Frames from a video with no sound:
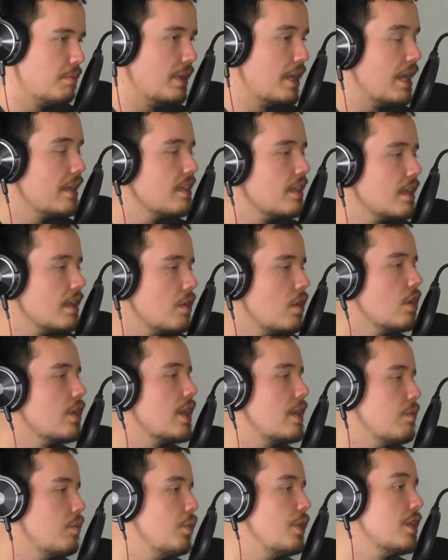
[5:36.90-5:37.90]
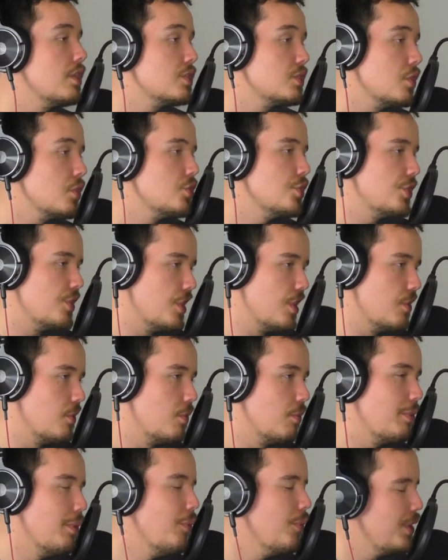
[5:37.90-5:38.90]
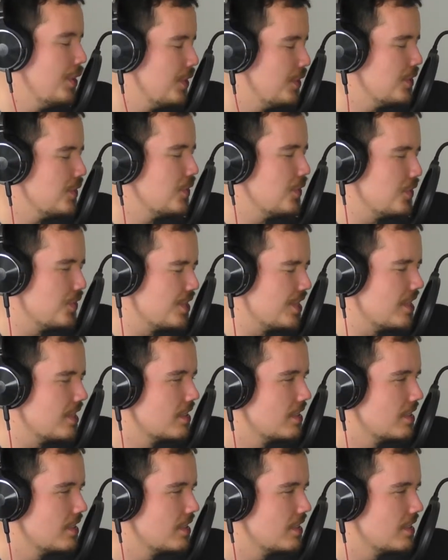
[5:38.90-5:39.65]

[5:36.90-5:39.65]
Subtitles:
But I think Winter Soldier though. But Winter Soldier.